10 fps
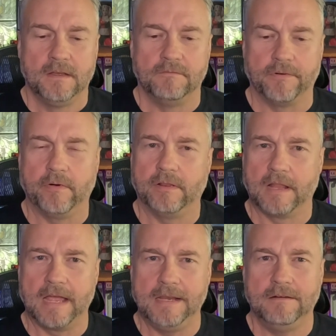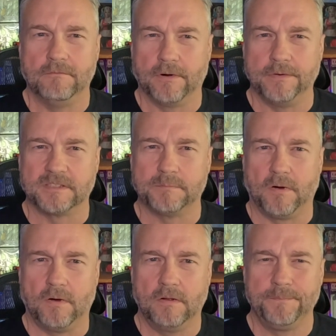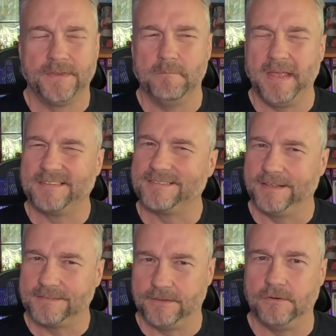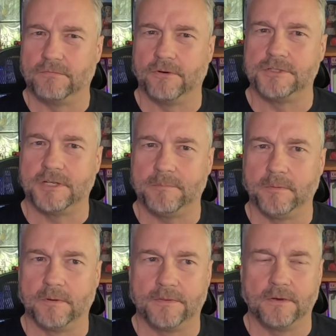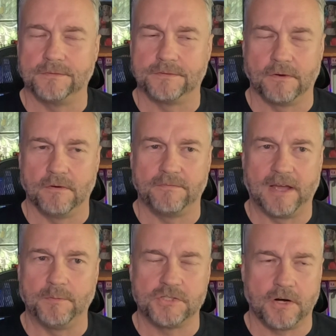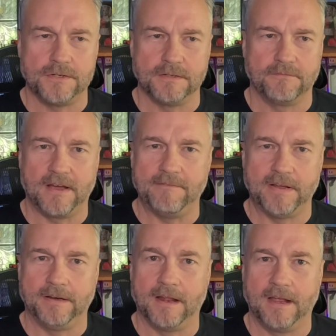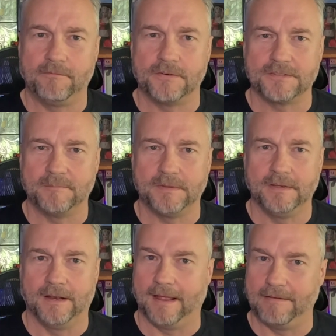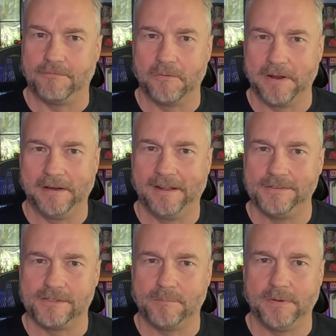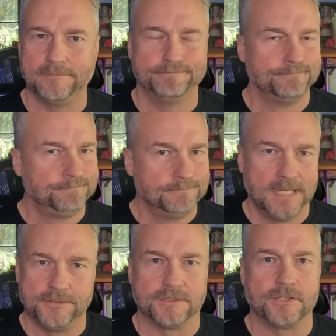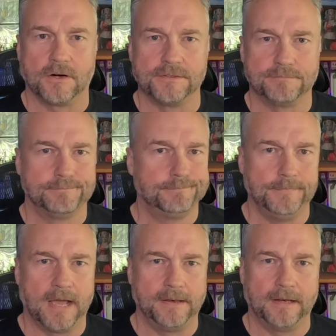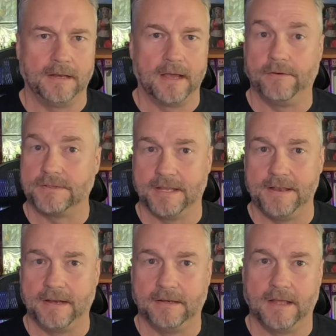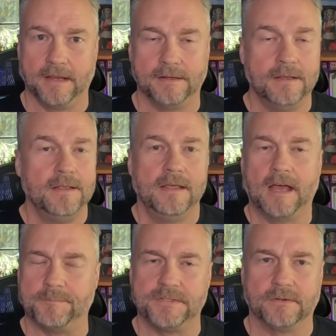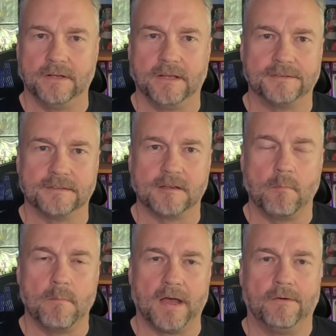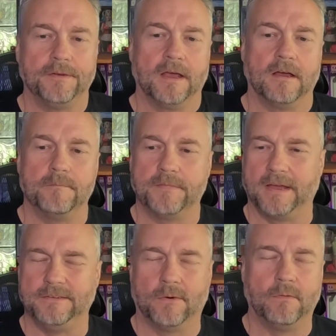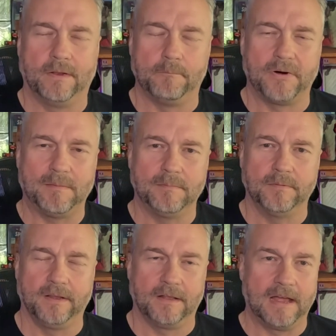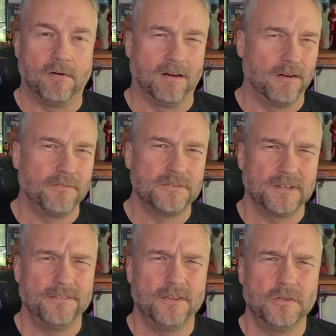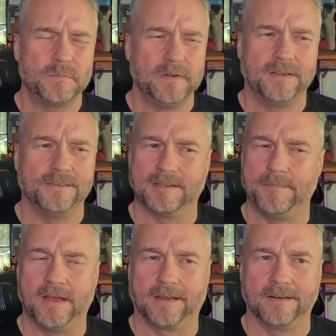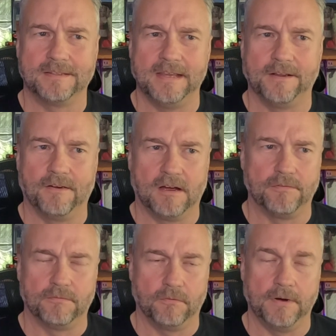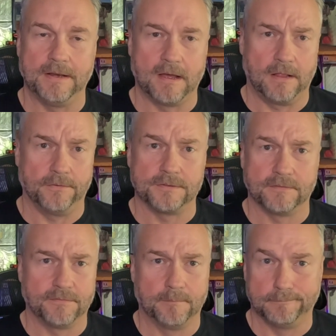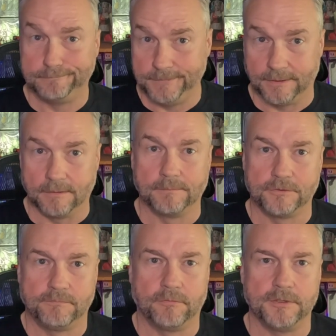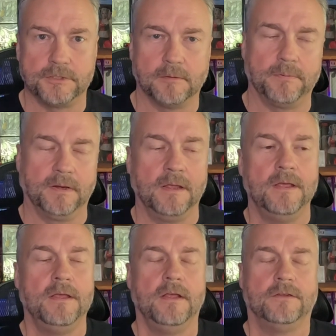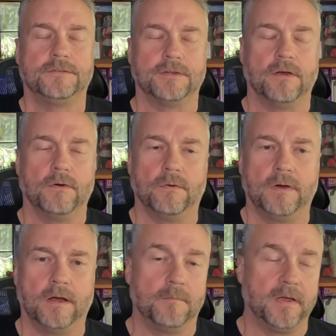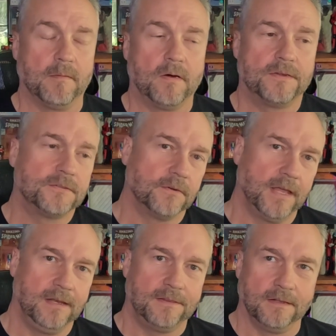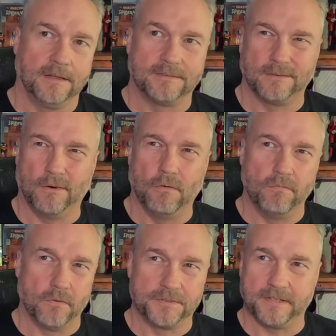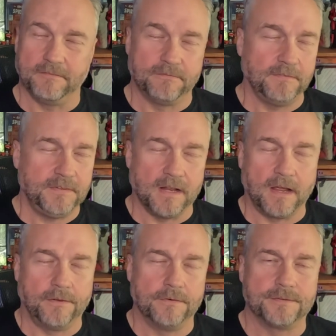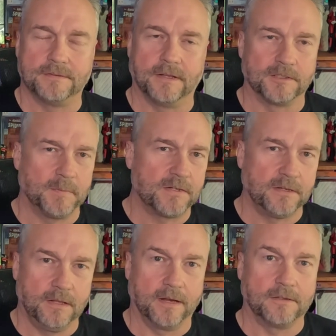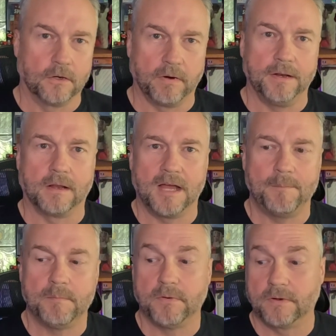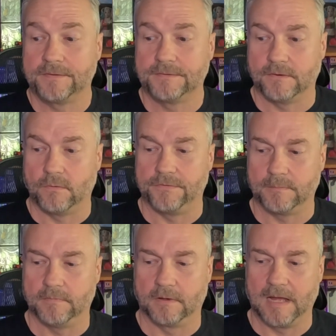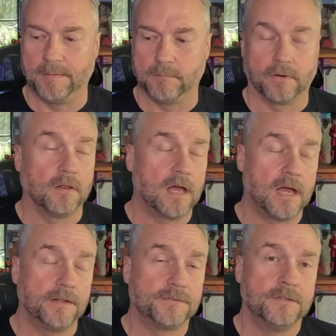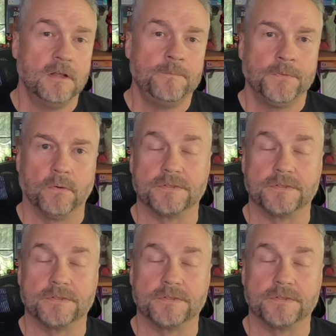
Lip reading: very light, very small. It makes sense to do free shipping with those. So if I was charging $5.99 for something and I had $4.99 shipping, just charge $9.99 or $10.99. I'm still going to get the same amount. I don't probably allow offers on those because I'm not going to take an offer for $8 if I'm, free shipping. So, and I'm also anything that's over, say, $50, like especially like the graded comic books or some of the comic book lots or